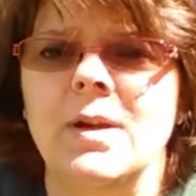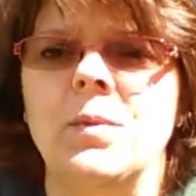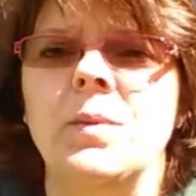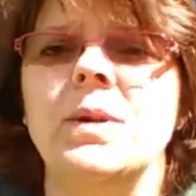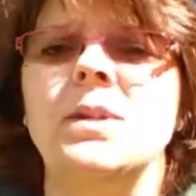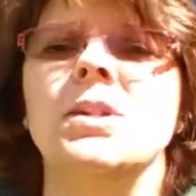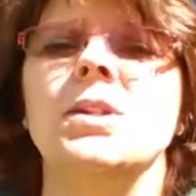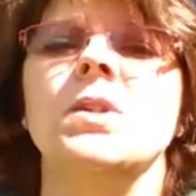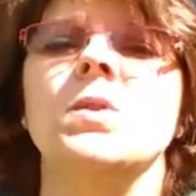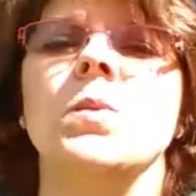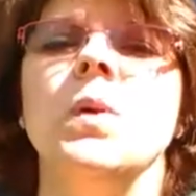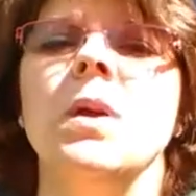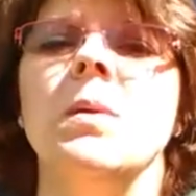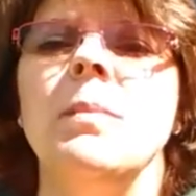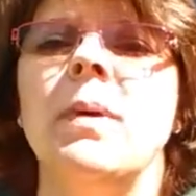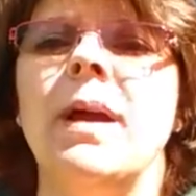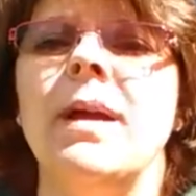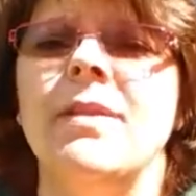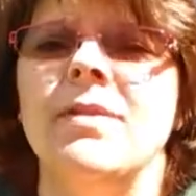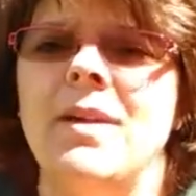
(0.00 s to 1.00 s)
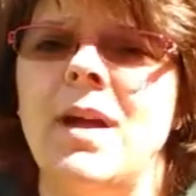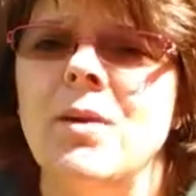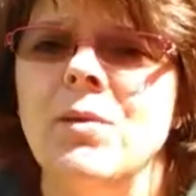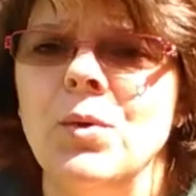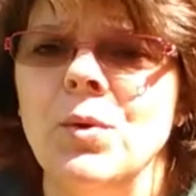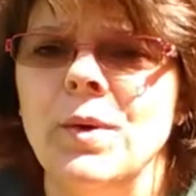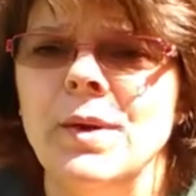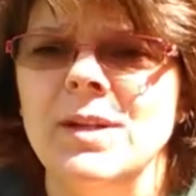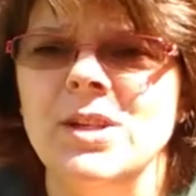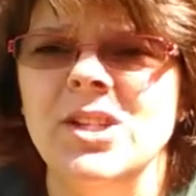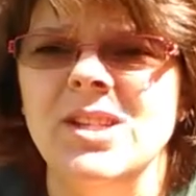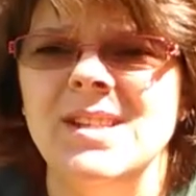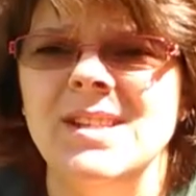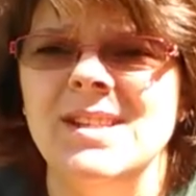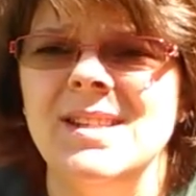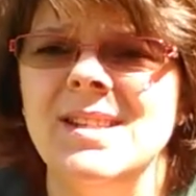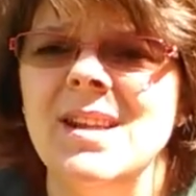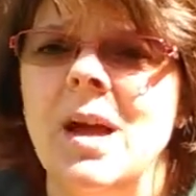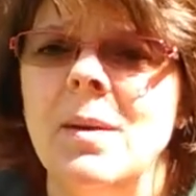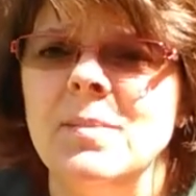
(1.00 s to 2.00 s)
which is where my thyroid
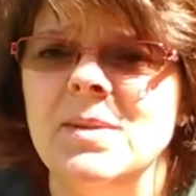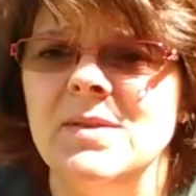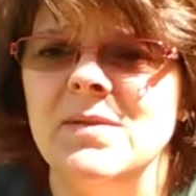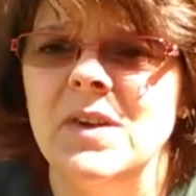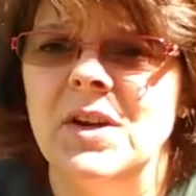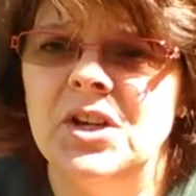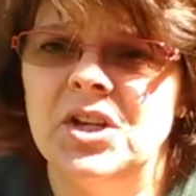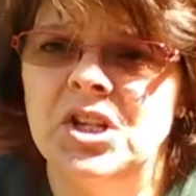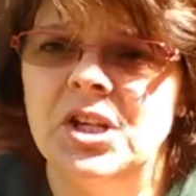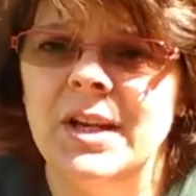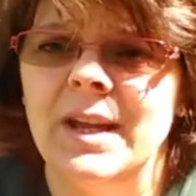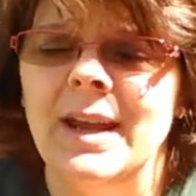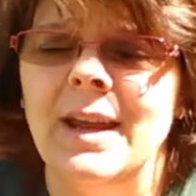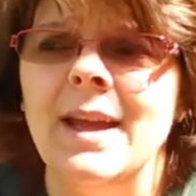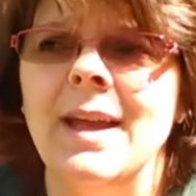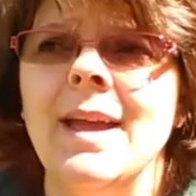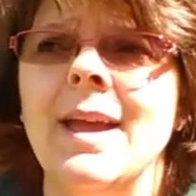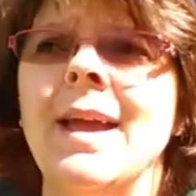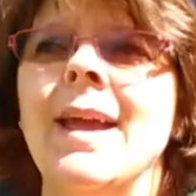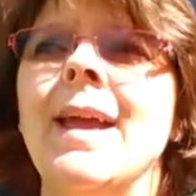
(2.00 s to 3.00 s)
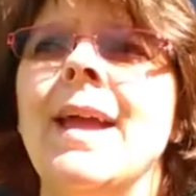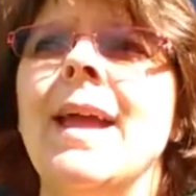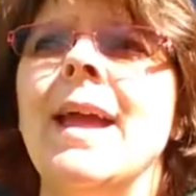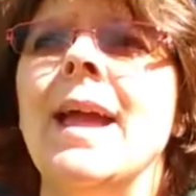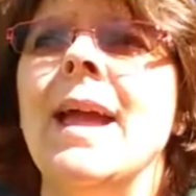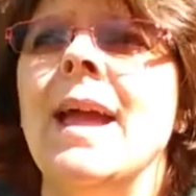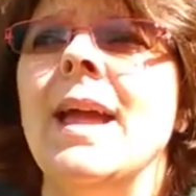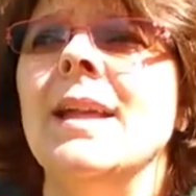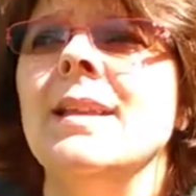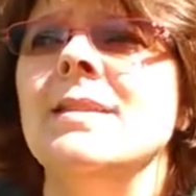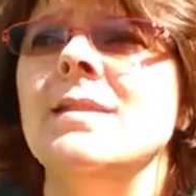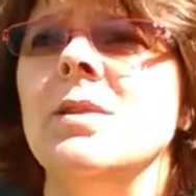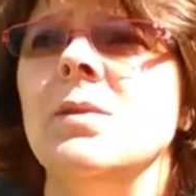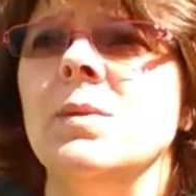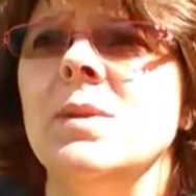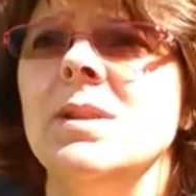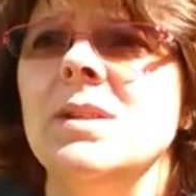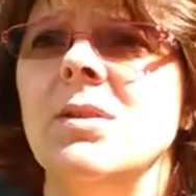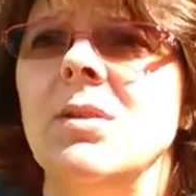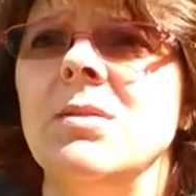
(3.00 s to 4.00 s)
just stops functioning. It's a
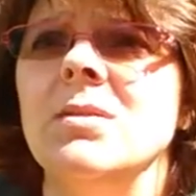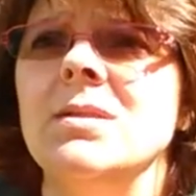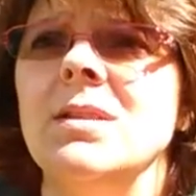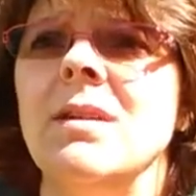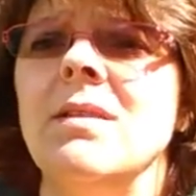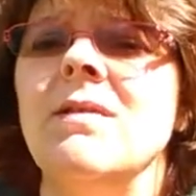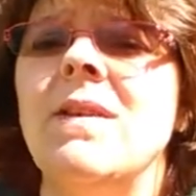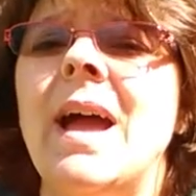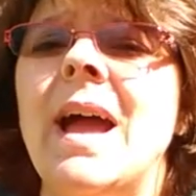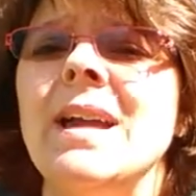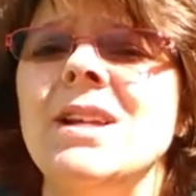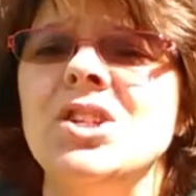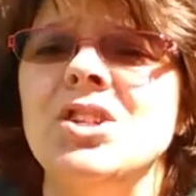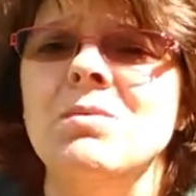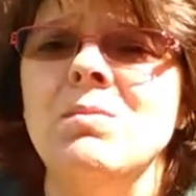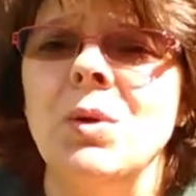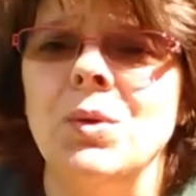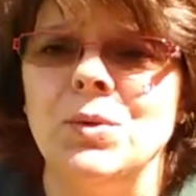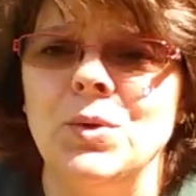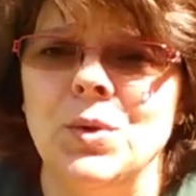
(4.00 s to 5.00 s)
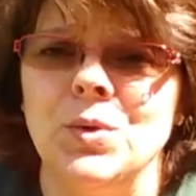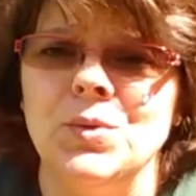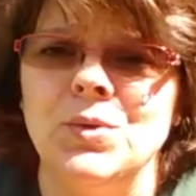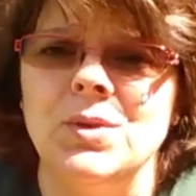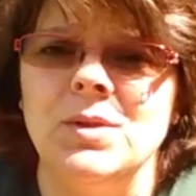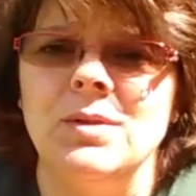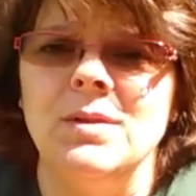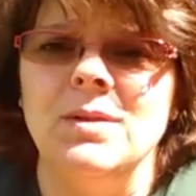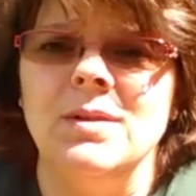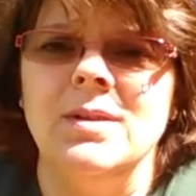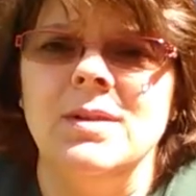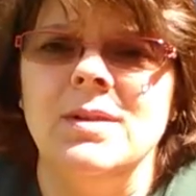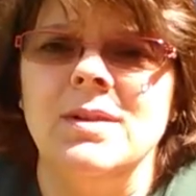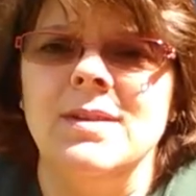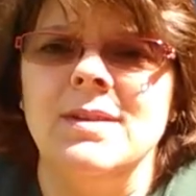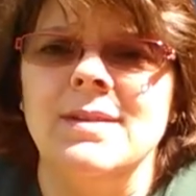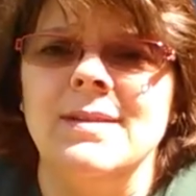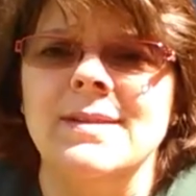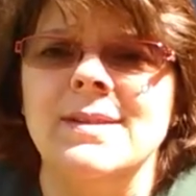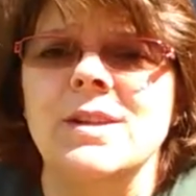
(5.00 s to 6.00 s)
result of Hashimoto's.
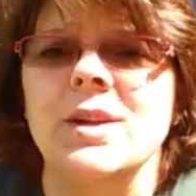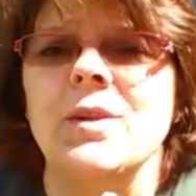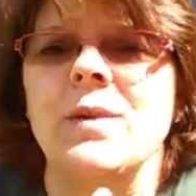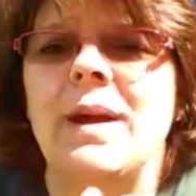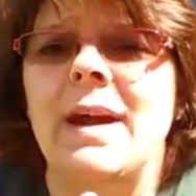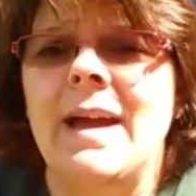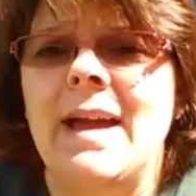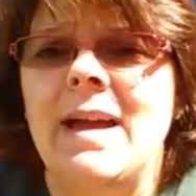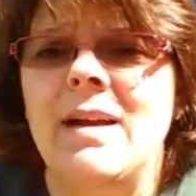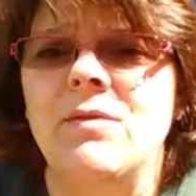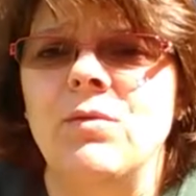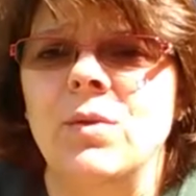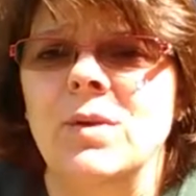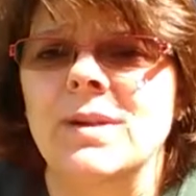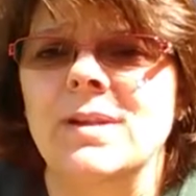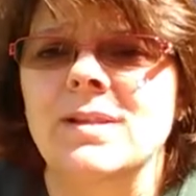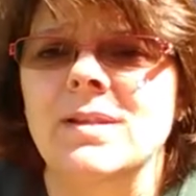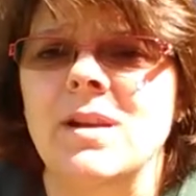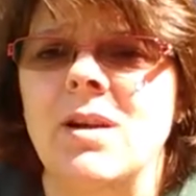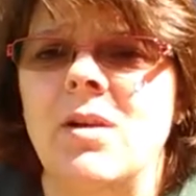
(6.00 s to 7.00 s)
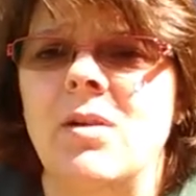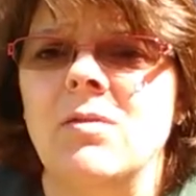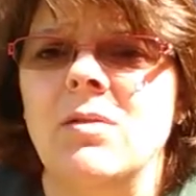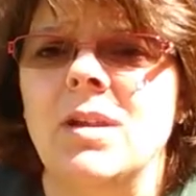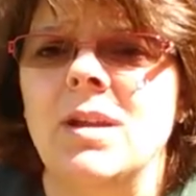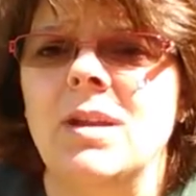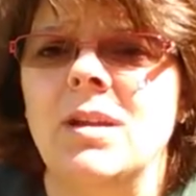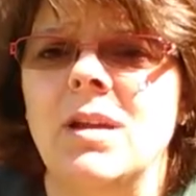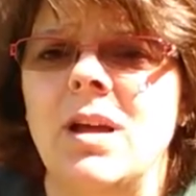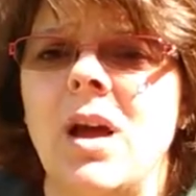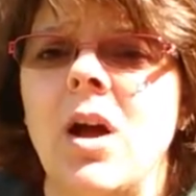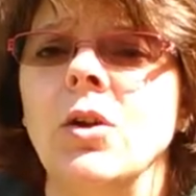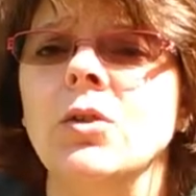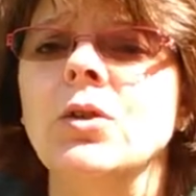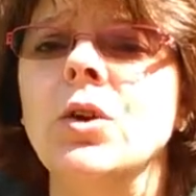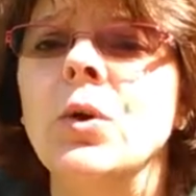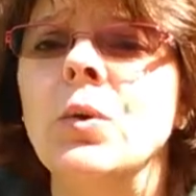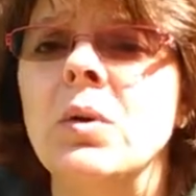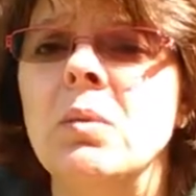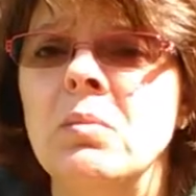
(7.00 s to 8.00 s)
So I have what is called
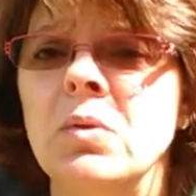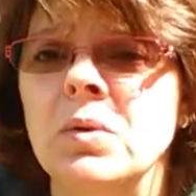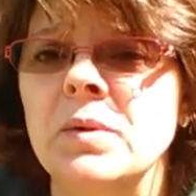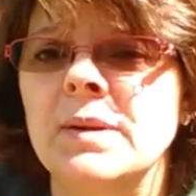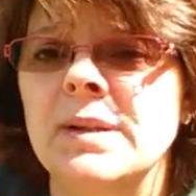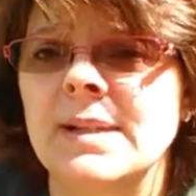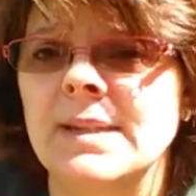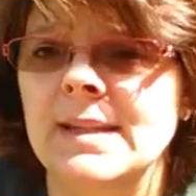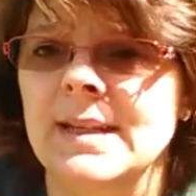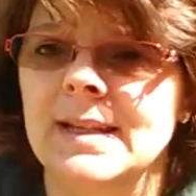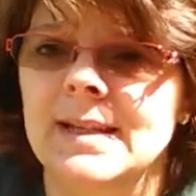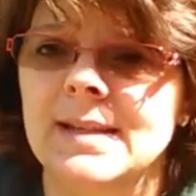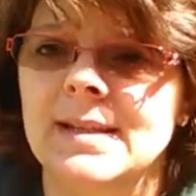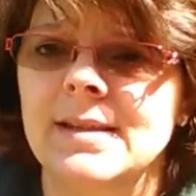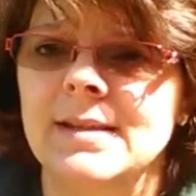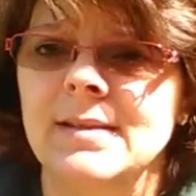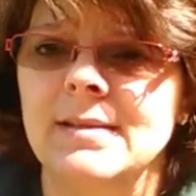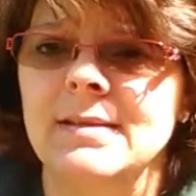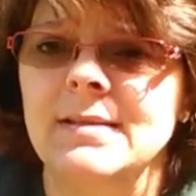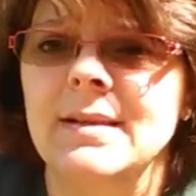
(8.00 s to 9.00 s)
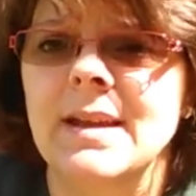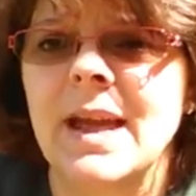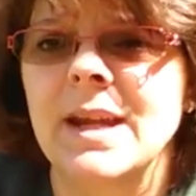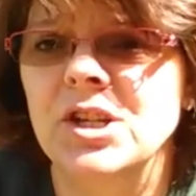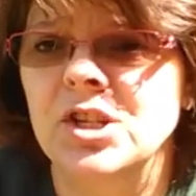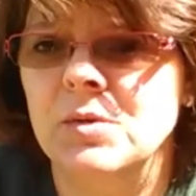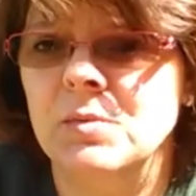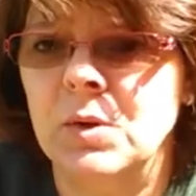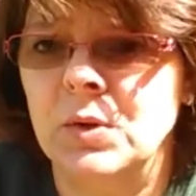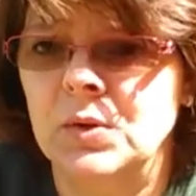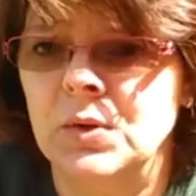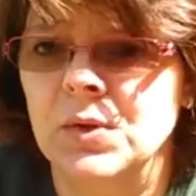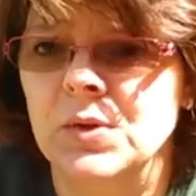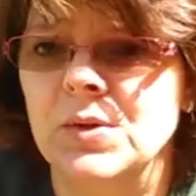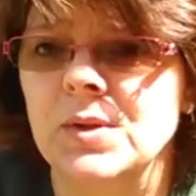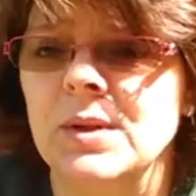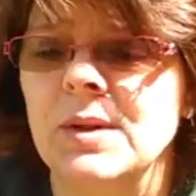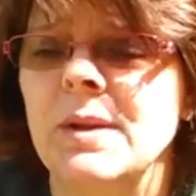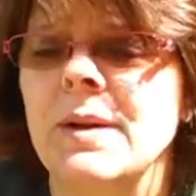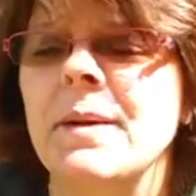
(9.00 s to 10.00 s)
autoimmune disease,
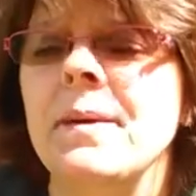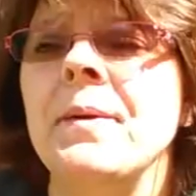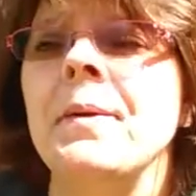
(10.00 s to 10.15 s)
Hashimoto's.